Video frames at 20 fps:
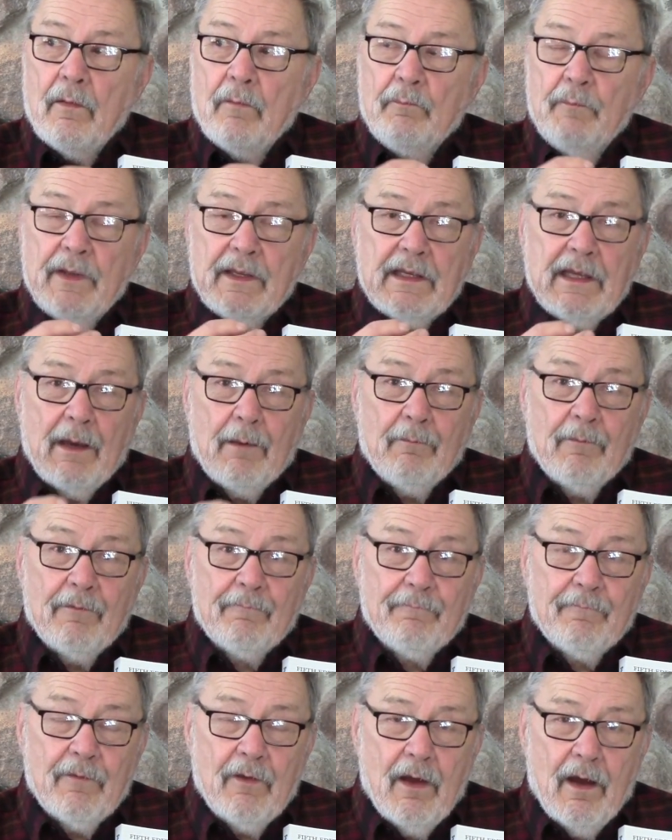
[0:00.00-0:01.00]

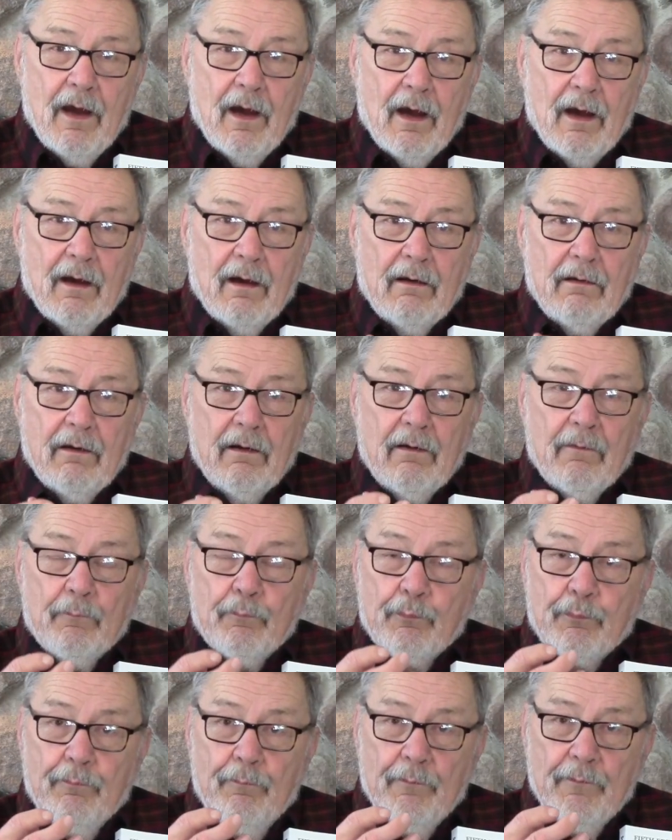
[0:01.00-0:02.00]
becoming
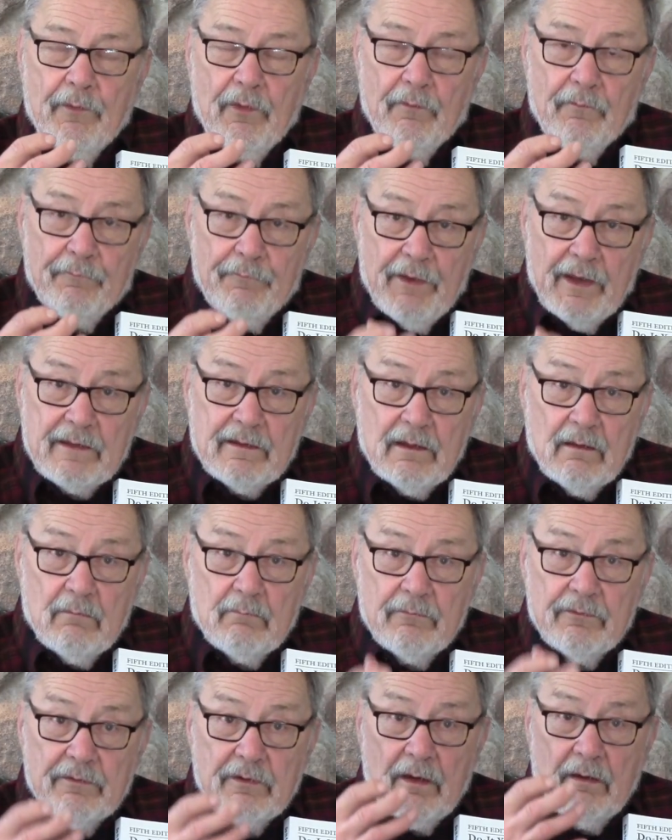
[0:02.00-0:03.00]

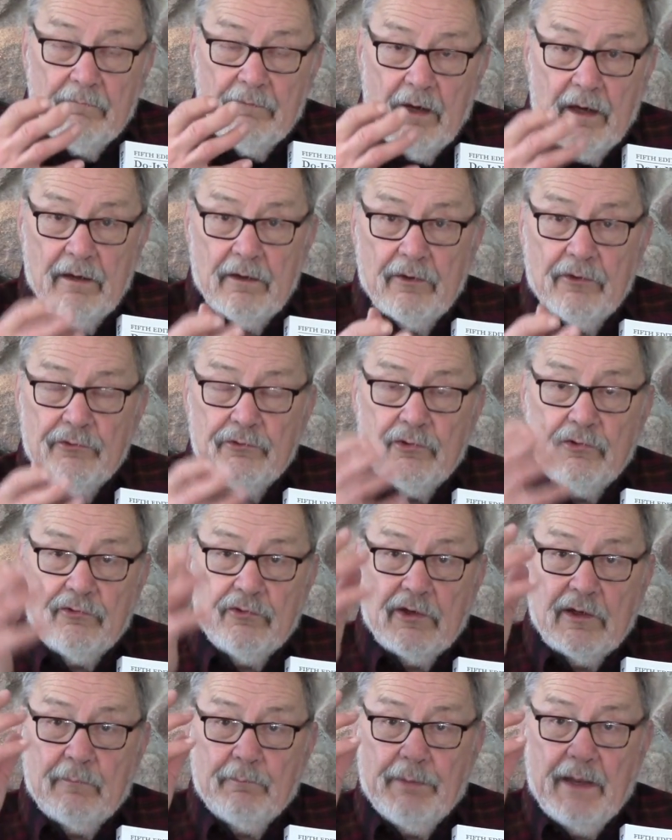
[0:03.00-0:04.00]
victims of hunters
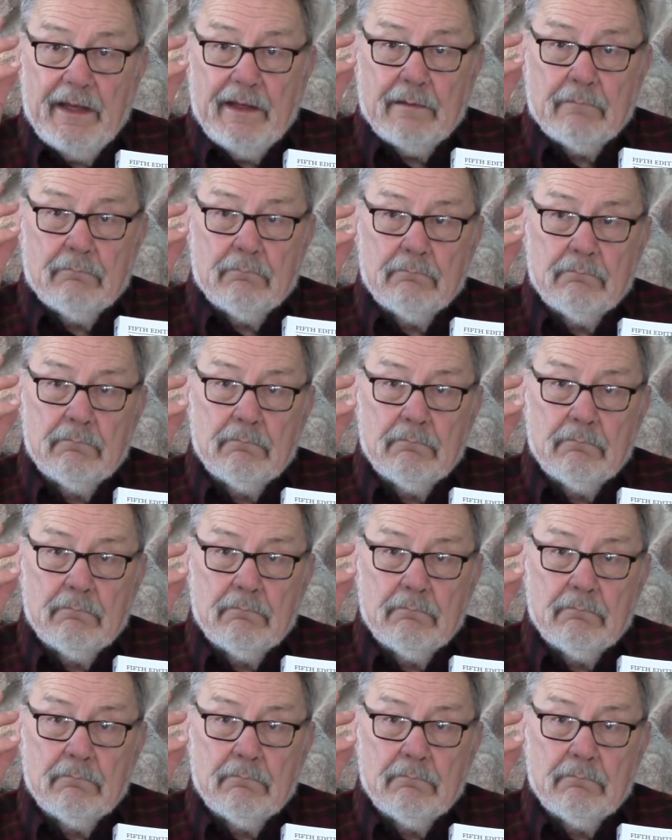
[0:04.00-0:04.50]
using bait.